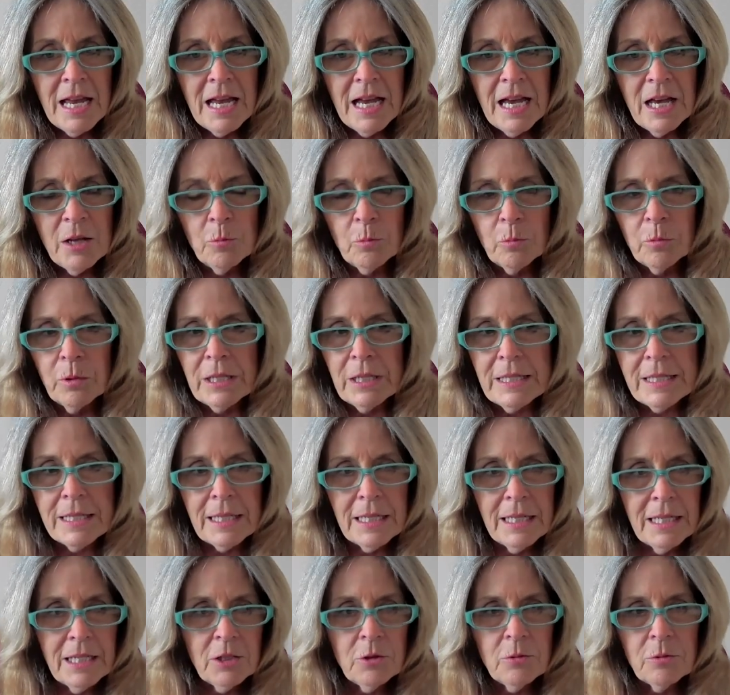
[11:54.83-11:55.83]
And
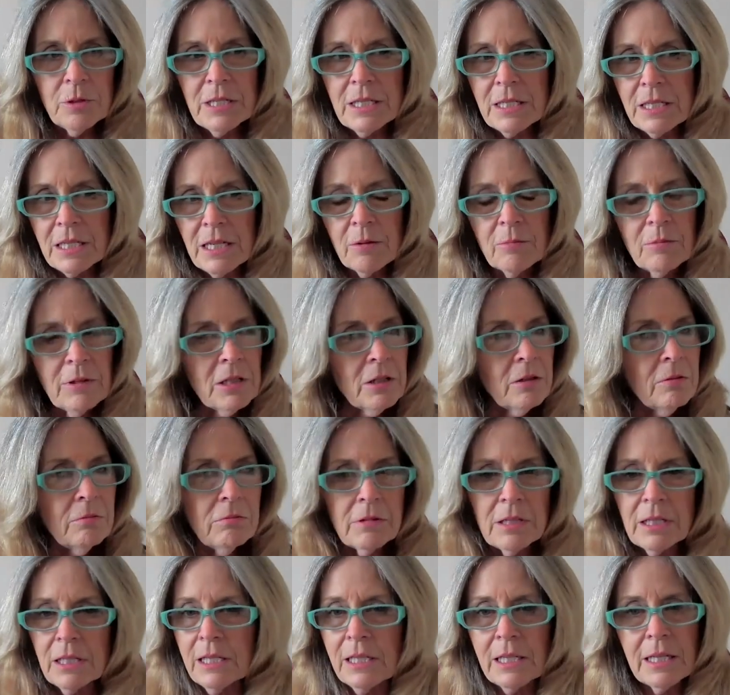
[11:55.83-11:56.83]
what's interesting when you
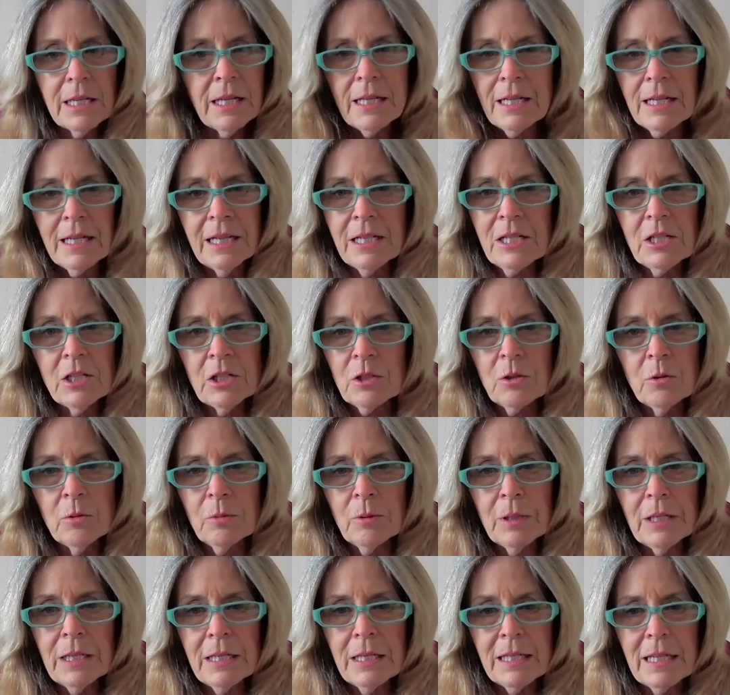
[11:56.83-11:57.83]
really get
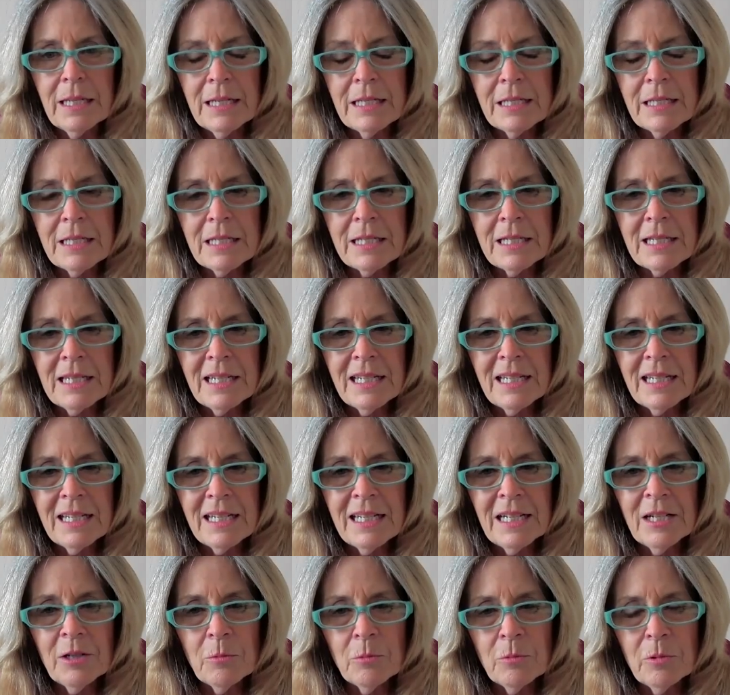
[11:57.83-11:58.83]
into it,
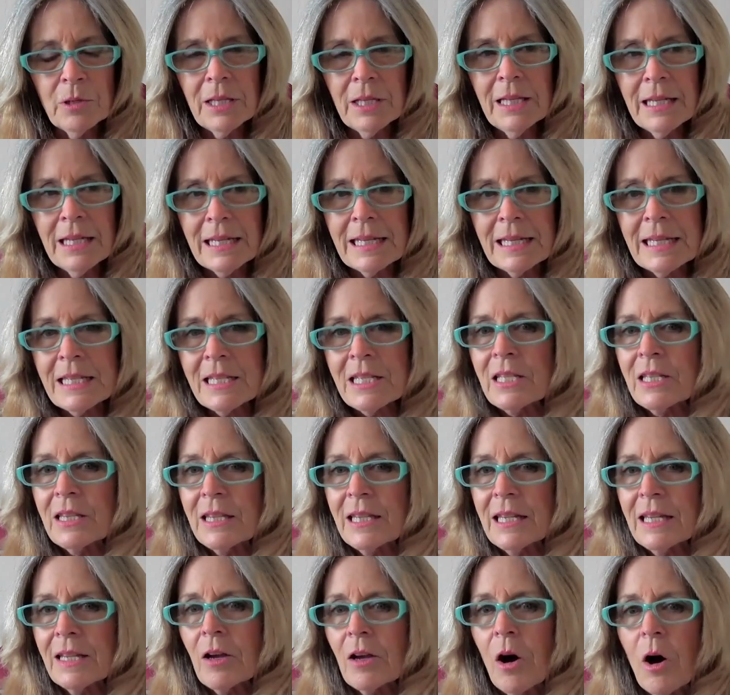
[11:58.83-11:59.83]
it really isn't
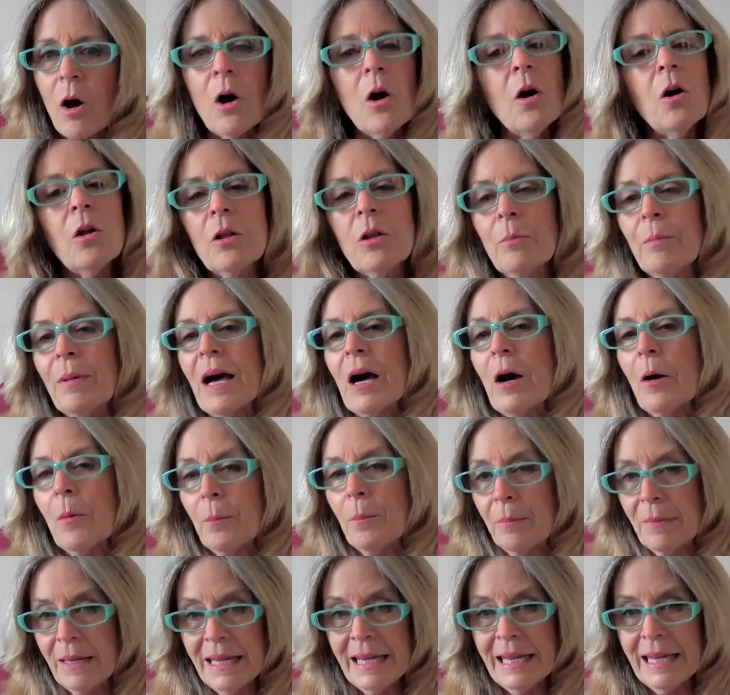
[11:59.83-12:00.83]
all
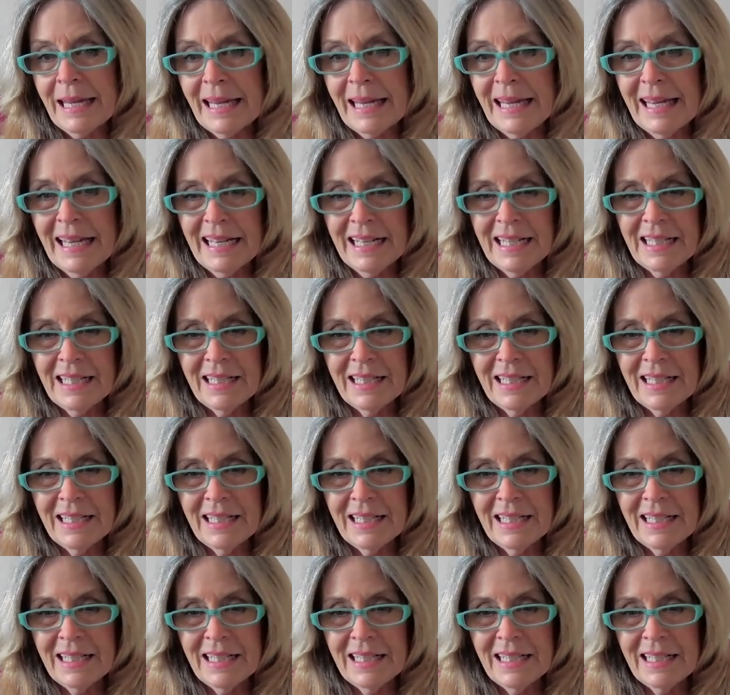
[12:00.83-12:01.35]
about me.